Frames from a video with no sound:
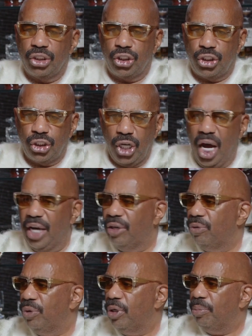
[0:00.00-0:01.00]

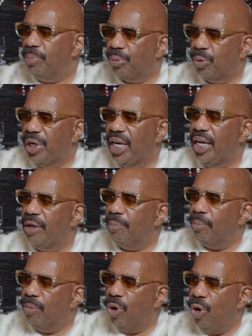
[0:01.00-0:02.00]
genre bred
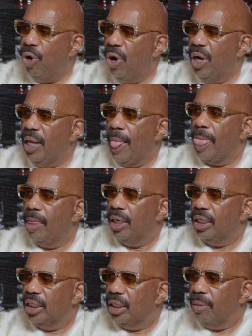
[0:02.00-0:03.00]
more
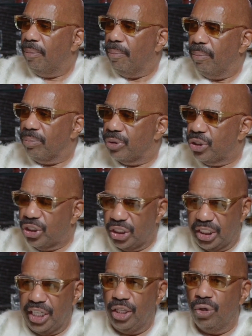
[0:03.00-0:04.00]

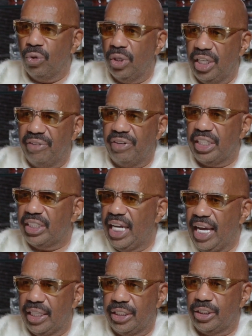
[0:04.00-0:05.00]
still living
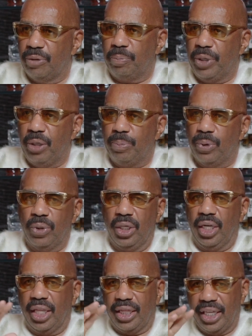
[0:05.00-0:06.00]
talented people
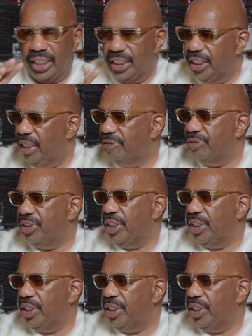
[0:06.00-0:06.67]
than Def